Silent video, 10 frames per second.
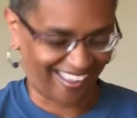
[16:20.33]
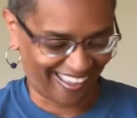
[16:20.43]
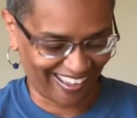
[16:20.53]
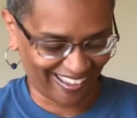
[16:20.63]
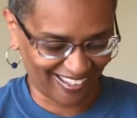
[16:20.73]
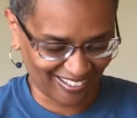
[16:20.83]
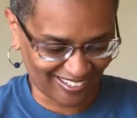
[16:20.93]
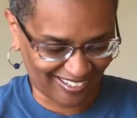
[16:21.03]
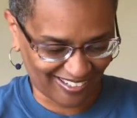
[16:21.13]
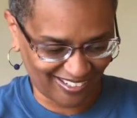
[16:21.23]
And
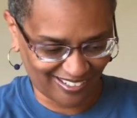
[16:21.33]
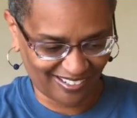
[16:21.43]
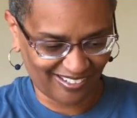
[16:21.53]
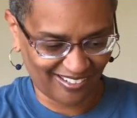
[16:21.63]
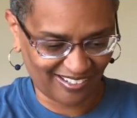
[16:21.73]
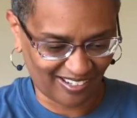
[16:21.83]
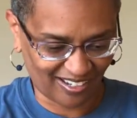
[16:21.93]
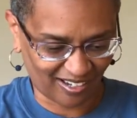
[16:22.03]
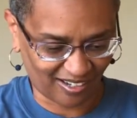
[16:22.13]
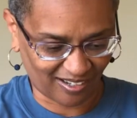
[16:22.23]

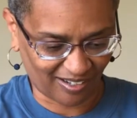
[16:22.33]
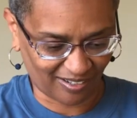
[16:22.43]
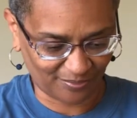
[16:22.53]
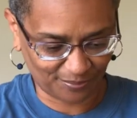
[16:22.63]
I